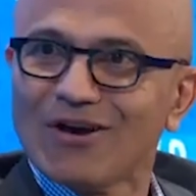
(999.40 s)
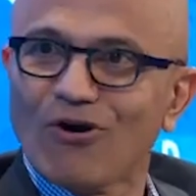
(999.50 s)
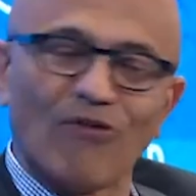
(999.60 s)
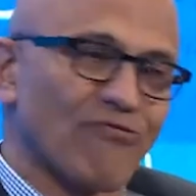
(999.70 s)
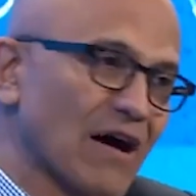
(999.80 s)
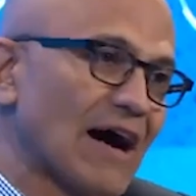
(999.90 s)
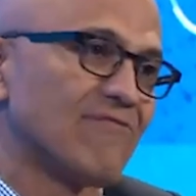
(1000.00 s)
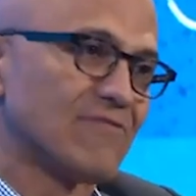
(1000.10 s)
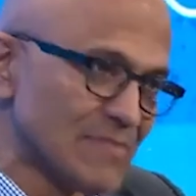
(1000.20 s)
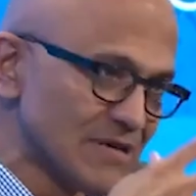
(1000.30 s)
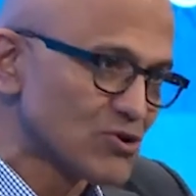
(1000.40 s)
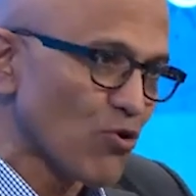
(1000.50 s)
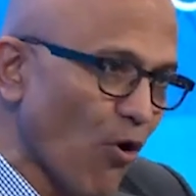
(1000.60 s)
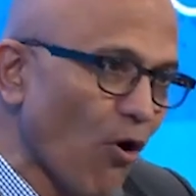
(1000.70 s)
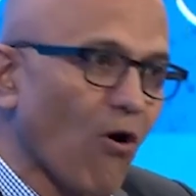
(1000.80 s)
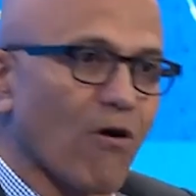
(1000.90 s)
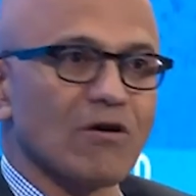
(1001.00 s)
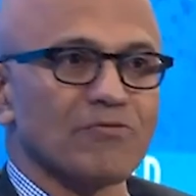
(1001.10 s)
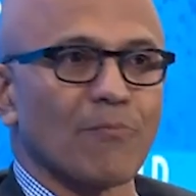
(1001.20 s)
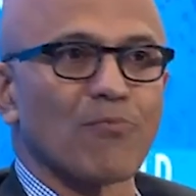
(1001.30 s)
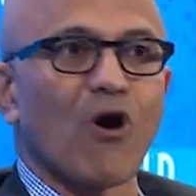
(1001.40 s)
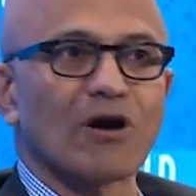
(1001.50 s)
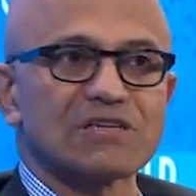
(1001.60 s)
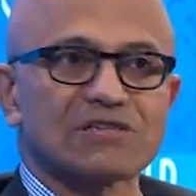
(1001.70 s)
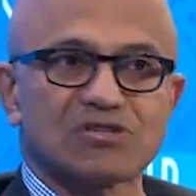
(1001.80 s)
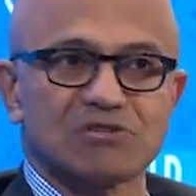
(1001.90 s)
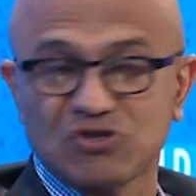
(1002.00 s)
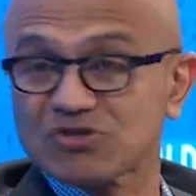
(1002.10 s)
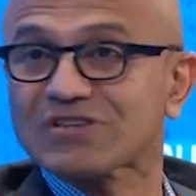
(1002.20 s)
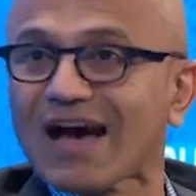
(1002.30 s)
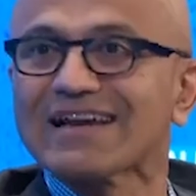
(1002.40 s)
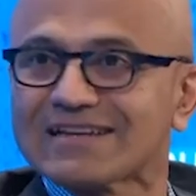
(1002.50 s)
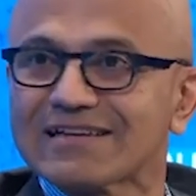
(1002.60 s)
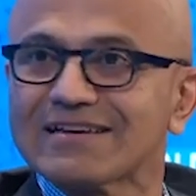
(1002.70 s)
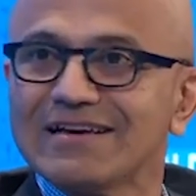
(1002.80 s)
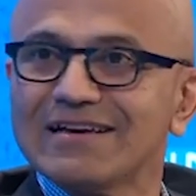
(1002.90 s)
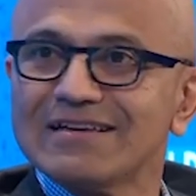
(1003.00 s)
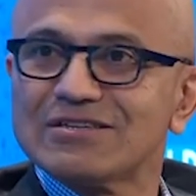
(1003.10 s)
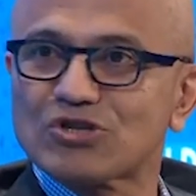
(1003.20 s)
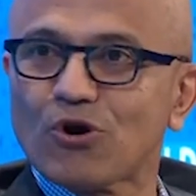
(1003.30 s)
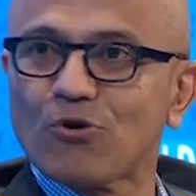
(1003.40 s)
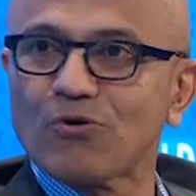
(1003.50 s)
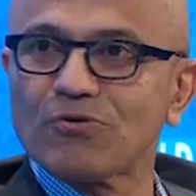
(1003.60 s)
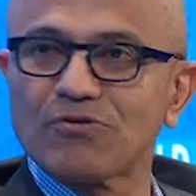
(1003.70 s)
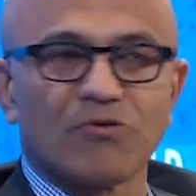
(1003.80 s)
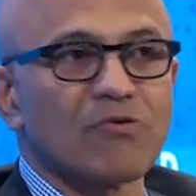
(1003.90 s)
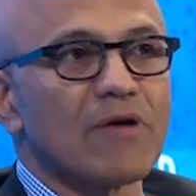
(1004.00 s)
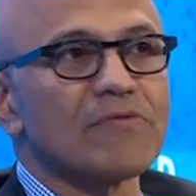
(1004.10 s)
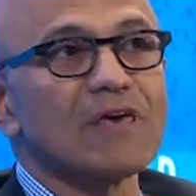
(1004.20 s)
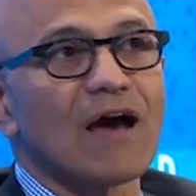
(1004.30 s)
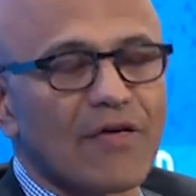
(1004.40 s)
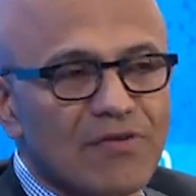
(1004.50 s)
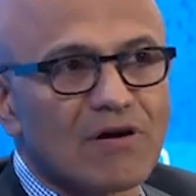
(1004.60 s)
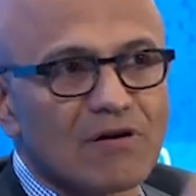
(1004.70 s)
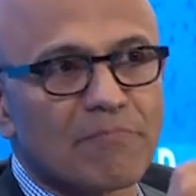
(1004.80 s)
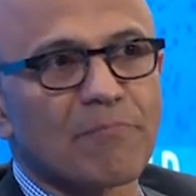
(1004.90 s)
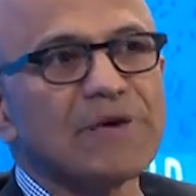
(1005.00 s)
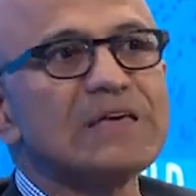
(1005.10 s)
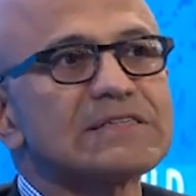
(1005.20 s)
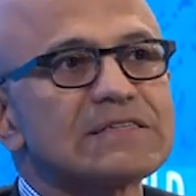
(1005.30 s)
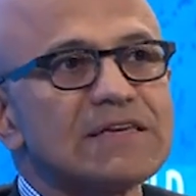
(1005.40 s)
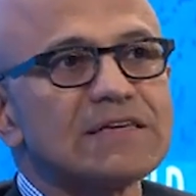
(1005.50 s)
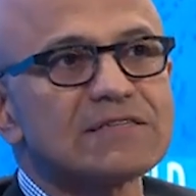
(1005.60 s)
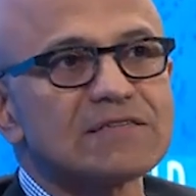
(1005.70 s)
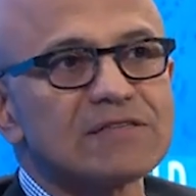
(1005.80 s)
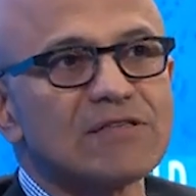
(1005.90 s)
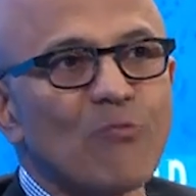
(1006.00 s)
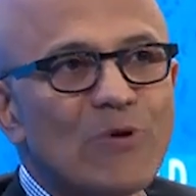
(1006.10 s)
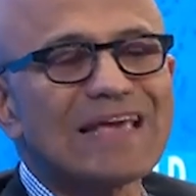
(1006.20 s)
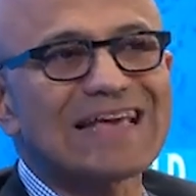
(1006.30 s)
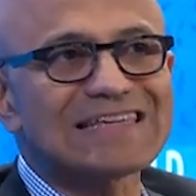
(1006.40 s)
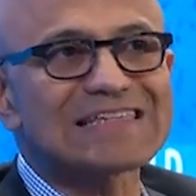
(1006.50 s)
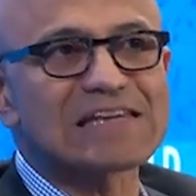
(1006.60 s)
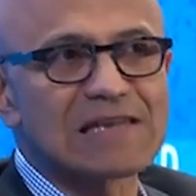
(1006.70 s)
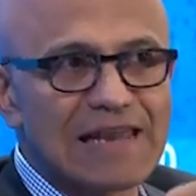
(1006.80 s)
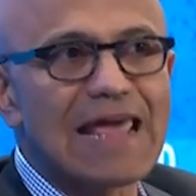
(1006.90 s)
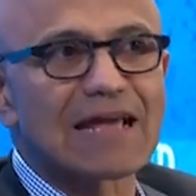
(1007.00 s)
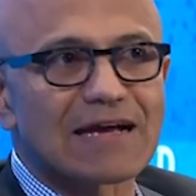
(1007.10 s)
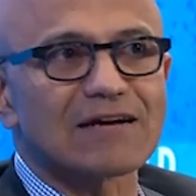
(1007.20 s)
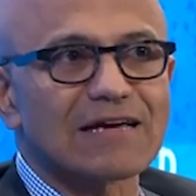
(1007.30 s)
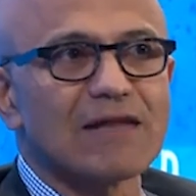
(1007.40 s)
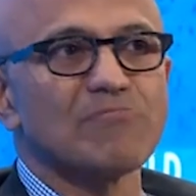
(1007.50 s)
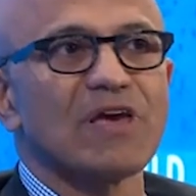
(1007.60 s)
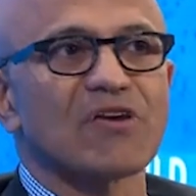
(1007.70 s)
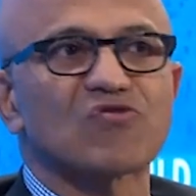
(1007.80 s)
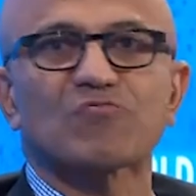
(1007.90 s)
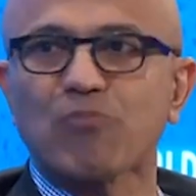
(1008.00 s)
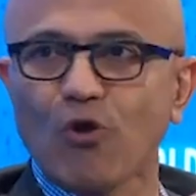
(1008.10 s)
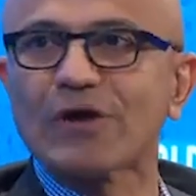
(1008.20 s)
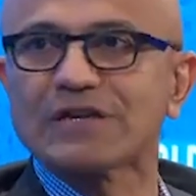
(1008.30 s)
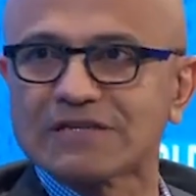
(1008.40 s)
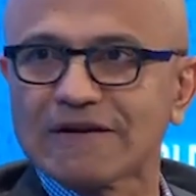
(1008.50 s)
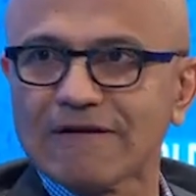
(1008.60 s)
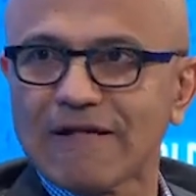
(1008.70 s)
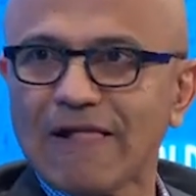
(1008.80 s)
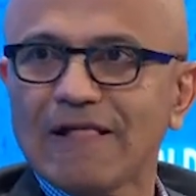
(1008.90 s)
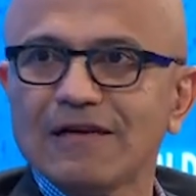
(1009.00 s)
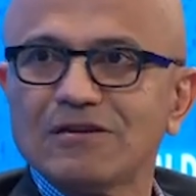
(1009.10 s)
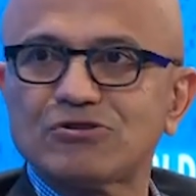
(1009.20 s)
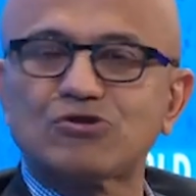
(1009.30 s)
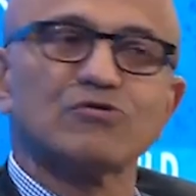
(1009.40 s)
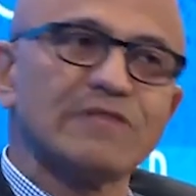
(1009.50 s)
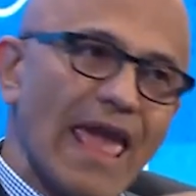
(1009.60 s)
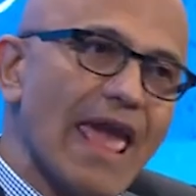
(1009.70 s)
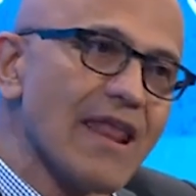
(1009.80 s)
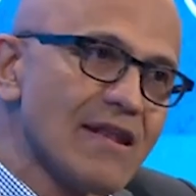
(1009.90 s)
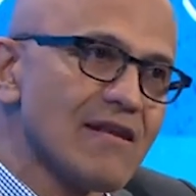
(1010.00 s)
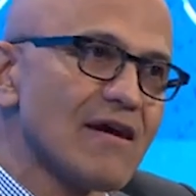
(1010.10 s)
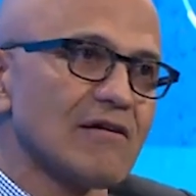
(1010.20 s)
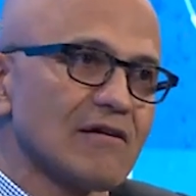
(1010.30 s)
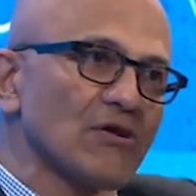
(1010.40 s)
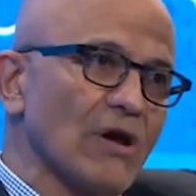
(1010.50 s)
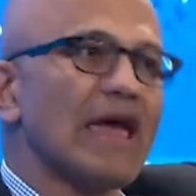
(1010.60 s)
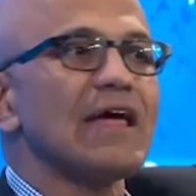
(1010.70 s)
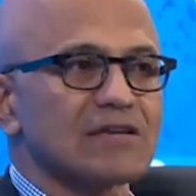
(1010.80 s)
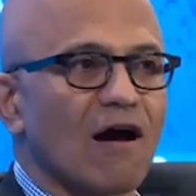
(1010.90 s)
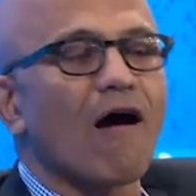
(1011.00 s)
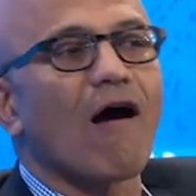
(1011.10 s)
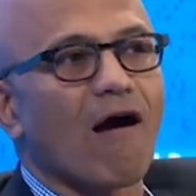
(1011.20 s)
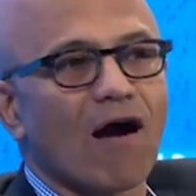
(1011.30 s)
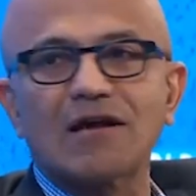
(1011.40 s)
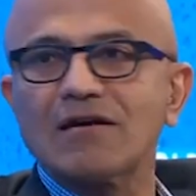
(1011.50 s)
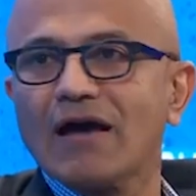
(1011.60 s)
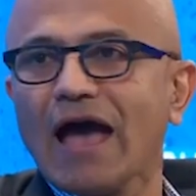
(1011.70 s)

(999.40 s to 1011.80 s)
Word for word: yeah. of a government or the broader society. So the other piece is the weakest link can be exploited mm-hmm. to then hit hard